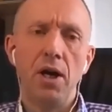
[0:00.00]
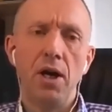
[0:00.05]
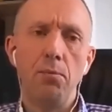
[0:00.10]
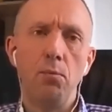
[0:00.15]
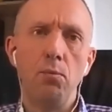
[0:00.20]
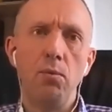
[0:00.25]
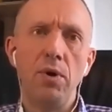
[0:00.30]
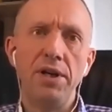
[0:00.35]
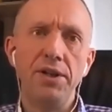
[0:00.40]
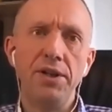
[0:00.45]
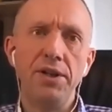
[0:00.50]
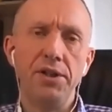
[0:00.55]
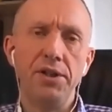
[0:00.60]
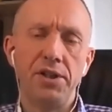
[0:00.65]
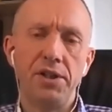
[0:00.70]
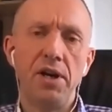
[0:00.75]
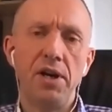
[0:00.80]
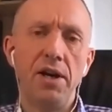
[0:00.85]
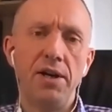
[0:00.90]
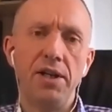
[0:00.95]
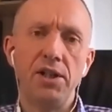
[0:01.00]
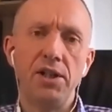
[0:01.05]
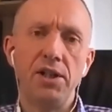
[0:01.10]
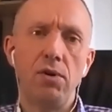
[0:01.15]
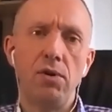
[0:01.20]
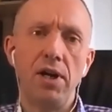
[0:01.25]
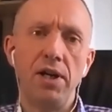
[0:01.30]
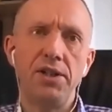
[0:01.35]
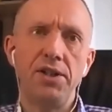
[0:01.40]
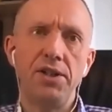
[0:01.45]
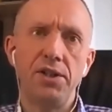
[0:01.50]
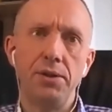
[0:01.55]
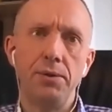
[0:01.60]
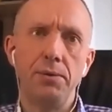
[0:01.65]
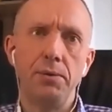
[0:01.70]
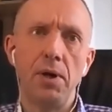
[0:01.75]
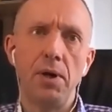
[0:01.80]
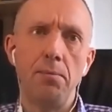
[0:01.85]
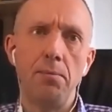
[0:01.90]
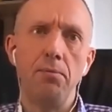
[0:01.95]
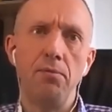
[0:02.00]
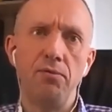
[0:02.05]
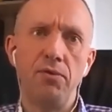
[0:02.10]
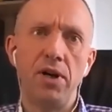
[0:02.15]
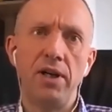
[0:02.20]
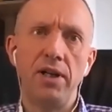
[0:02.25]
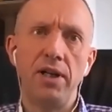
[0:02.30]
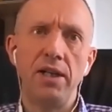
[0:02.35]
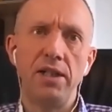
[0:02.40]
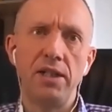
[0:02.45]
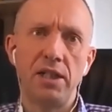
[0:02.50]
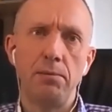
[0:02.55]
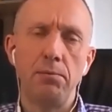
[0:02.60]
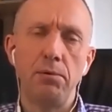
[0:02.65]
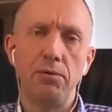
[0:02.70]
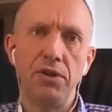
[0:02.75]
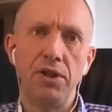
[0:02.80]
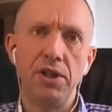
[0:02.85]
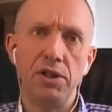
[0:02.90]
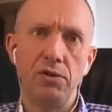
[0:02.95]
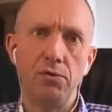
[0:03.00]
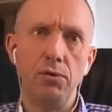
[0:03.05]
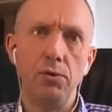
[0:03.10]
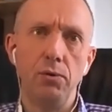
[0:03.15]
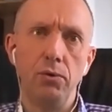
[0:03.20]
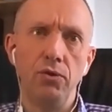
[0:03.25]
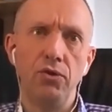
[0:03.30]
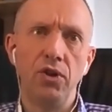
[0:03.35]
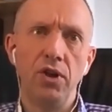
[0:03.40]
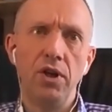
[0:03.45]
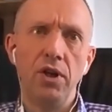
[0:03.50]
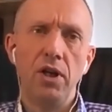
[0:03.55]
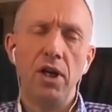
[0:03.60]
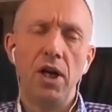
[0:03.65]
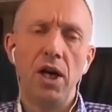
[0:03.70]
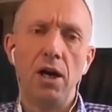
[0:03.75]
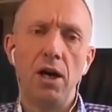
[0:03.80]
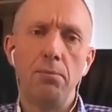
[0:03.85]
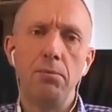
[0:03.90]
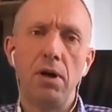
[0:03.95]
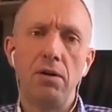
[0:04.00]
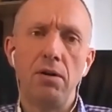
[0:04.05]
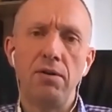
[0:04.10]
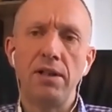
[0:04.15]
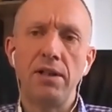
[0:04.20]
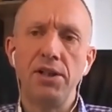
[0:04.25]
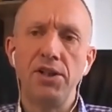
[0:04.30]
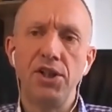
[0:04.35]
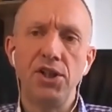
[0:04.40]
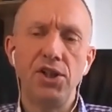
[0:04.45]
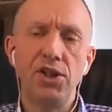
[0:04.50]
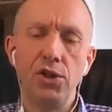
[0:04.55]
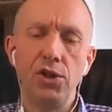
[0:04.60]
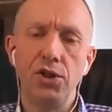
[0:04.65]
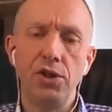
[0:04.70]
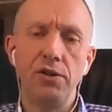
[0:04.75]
when you decide it's right to violate some of these rules around these issues.